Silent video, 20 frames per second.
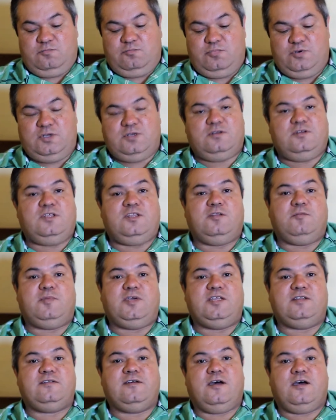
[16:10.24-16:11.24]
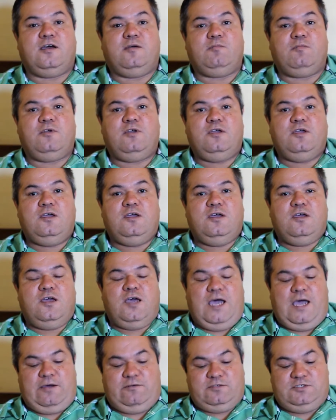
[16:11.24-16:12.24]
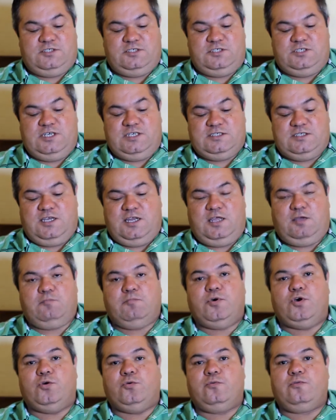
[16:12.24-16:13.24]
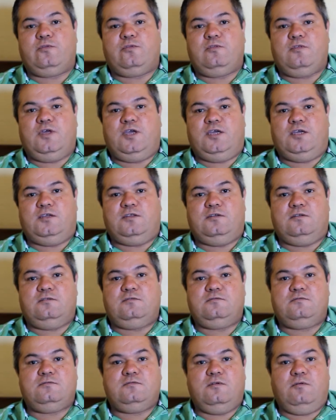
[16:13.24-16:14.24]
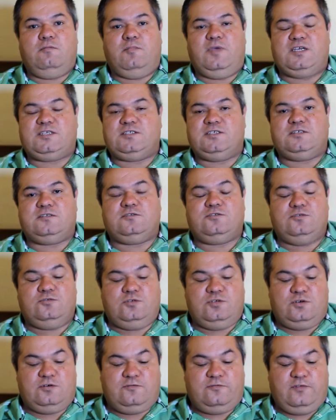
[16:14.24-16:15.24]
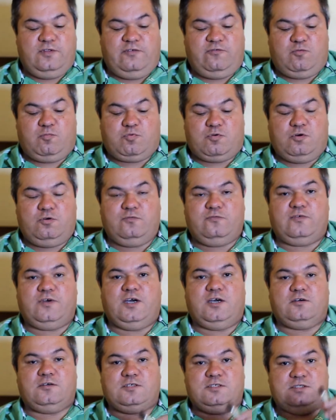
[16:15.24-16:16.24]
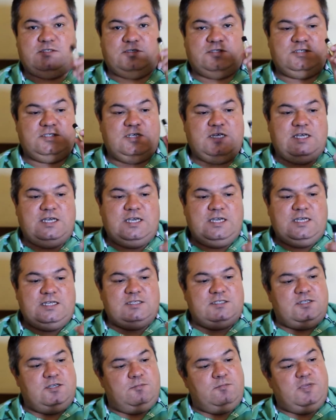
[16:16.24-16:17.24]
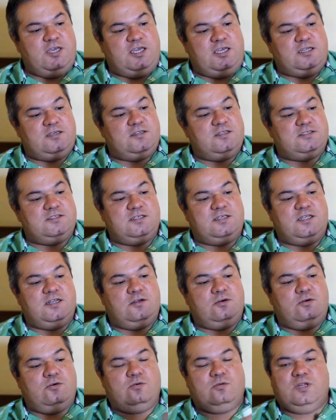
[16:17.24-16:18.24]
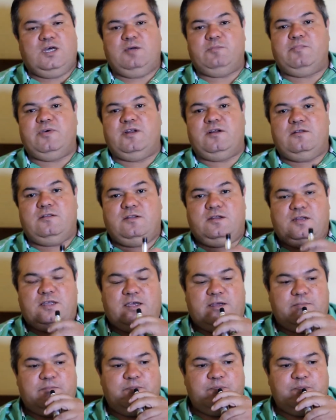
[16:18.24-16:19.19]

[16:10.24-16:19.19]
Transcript: but in the meantime, I would suggest getting both and mixing to your flavor profile, because to me it doesn't get a whole lot better than that.